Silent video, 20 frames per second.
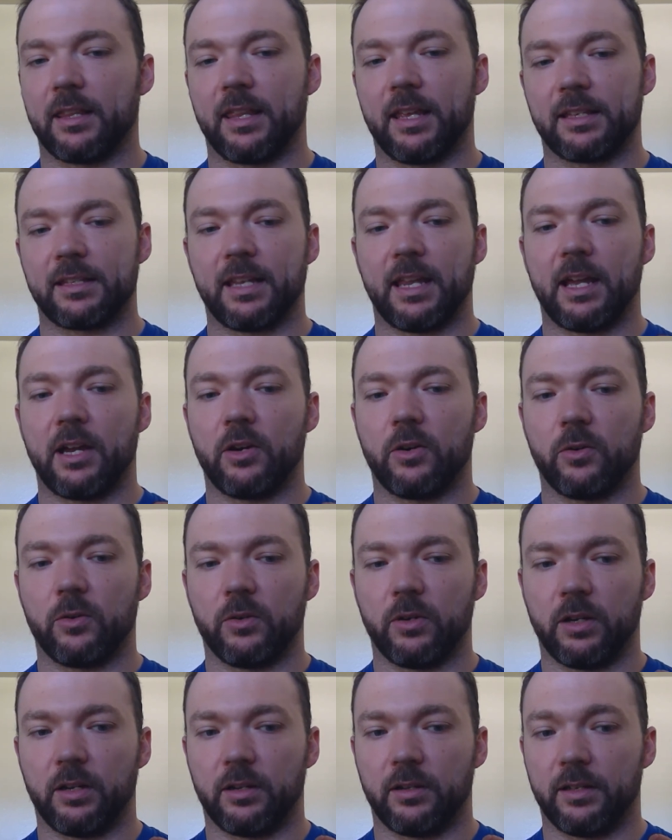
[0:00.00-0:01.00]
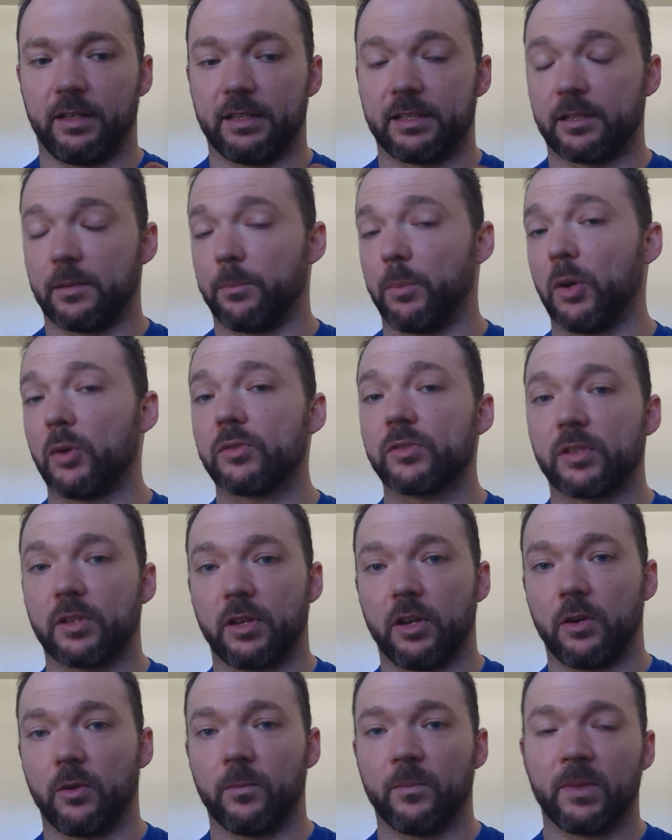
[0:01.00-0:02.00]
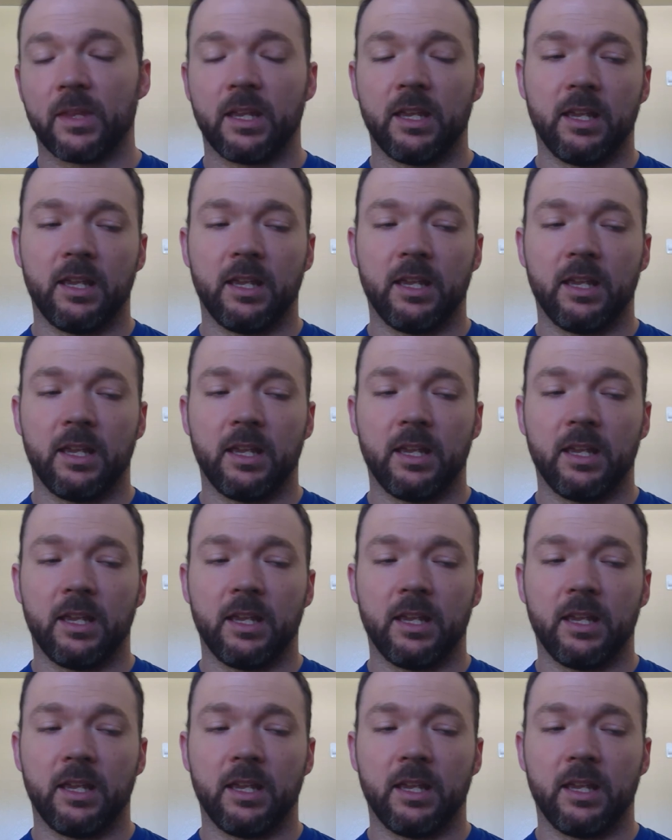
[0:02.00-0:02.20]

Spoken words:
That's how it's supposed to go.